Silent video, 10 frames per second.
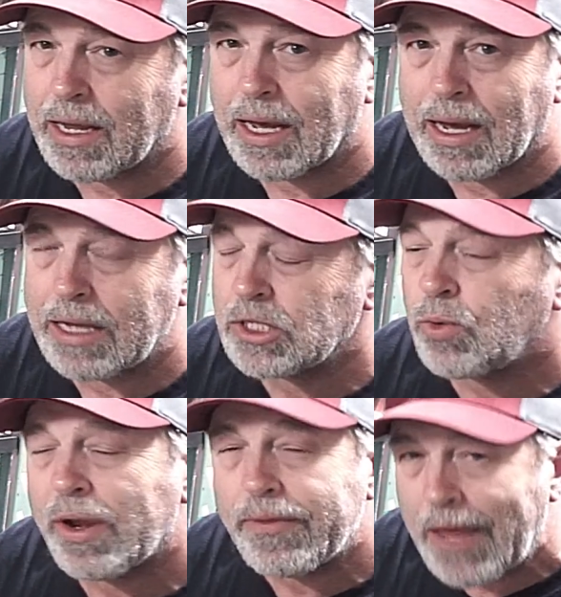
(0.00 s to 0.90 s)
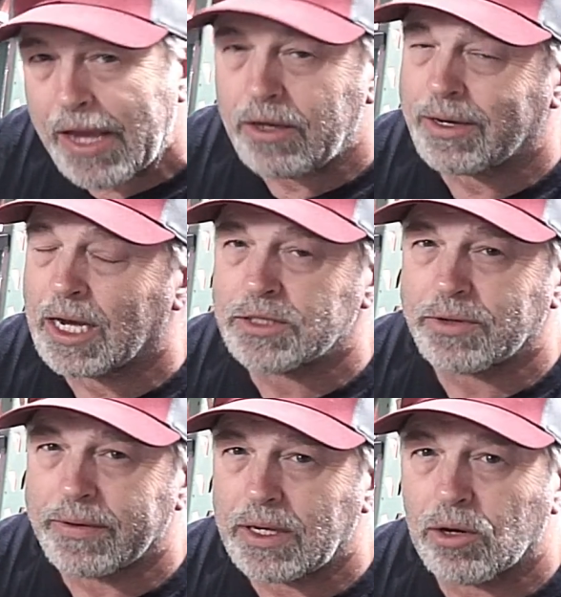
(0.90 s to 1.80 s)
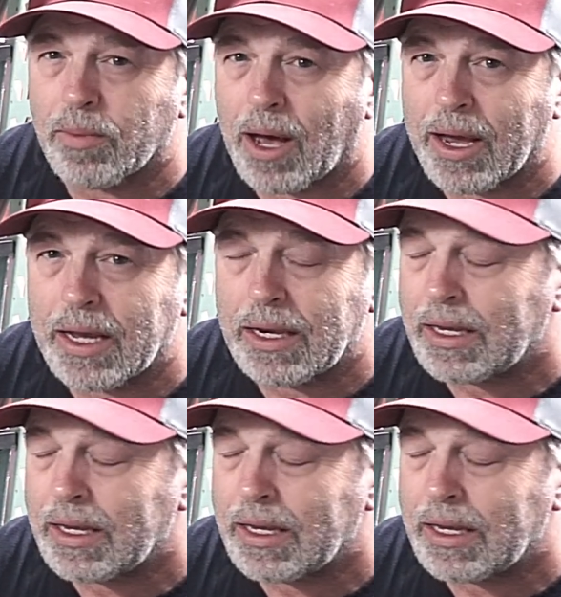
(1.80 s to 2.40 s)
I just want to thank you guys for everything you're buying.